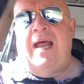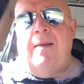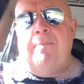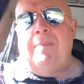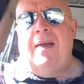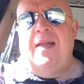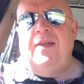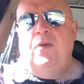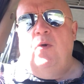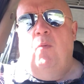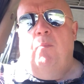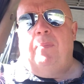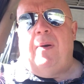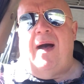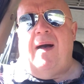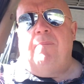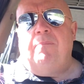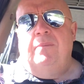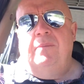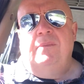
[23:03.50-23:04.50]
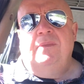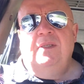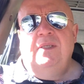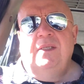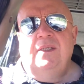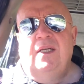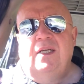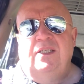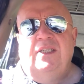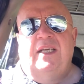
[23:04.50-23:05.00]
that manual pump,
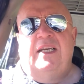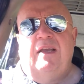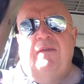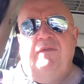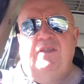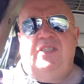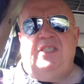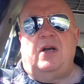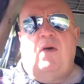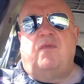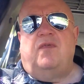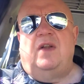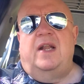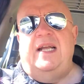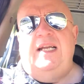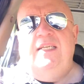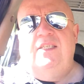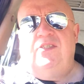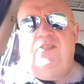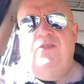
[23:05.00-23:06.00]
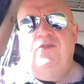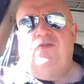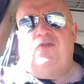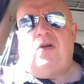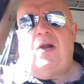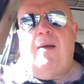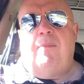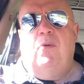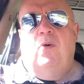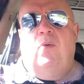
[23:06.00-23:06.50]
then you give yourself leaks and
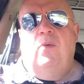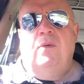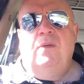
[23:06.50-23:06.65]
trouble.